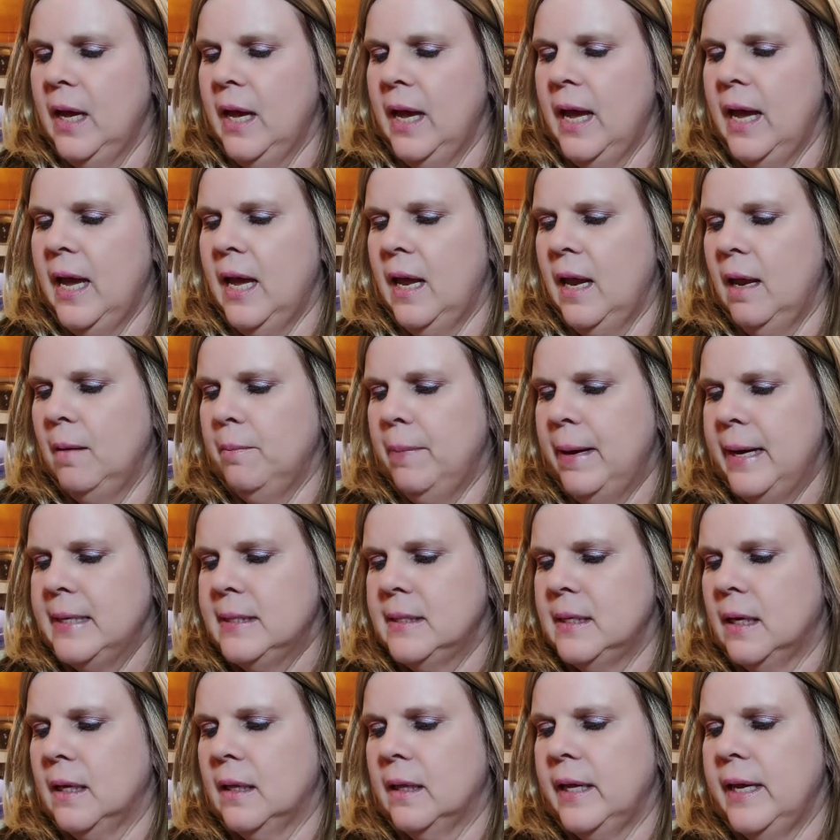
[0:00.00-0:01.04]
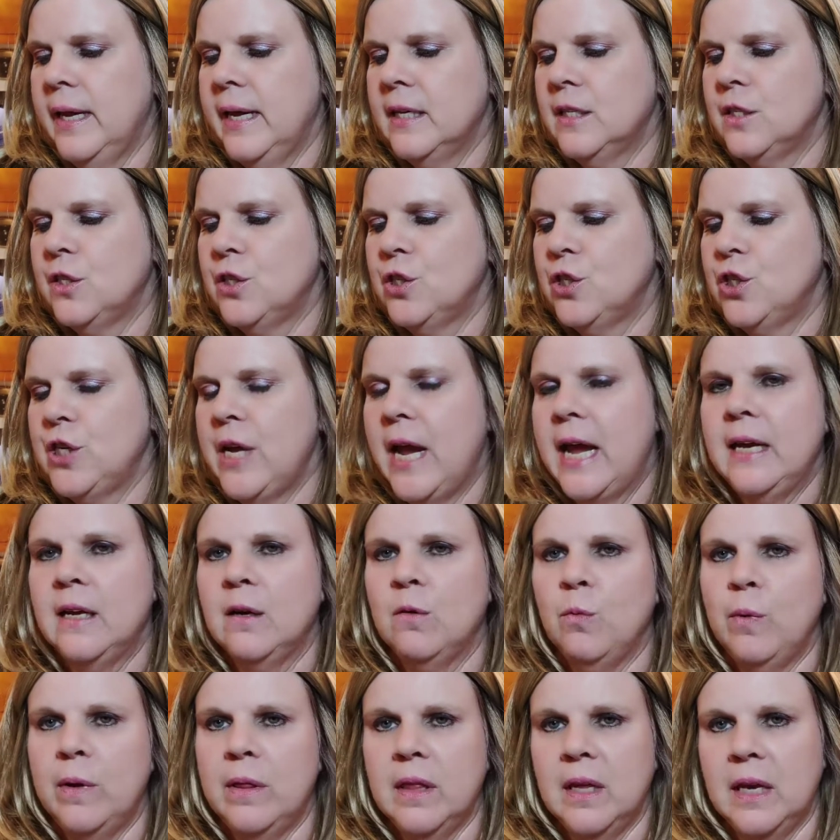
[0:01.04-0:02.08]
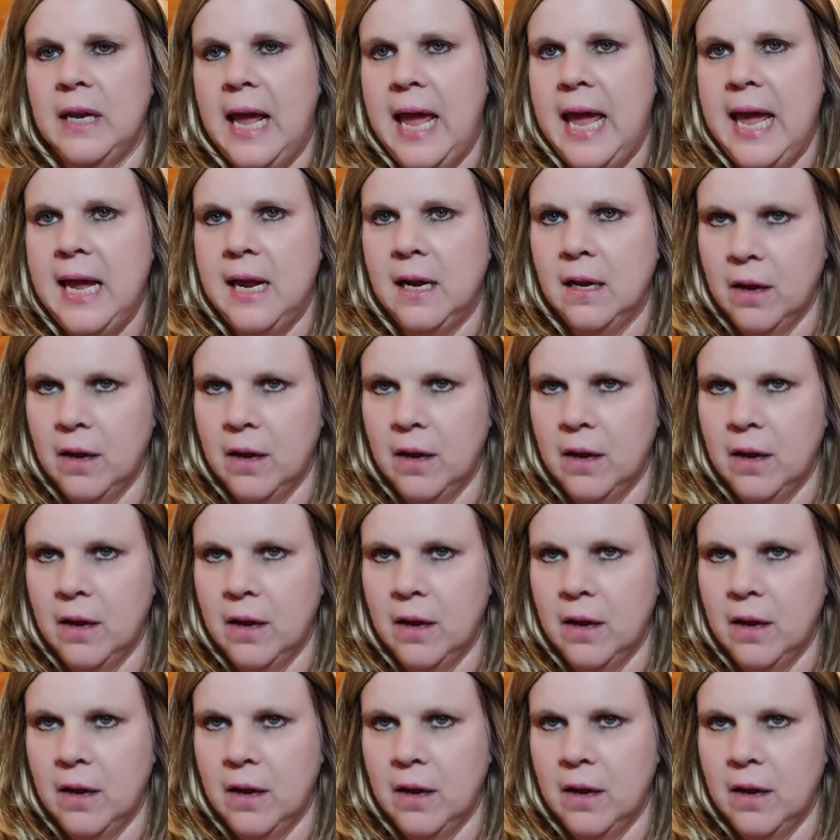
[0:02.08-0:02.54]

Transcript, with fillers: and basically it's shaded with an 8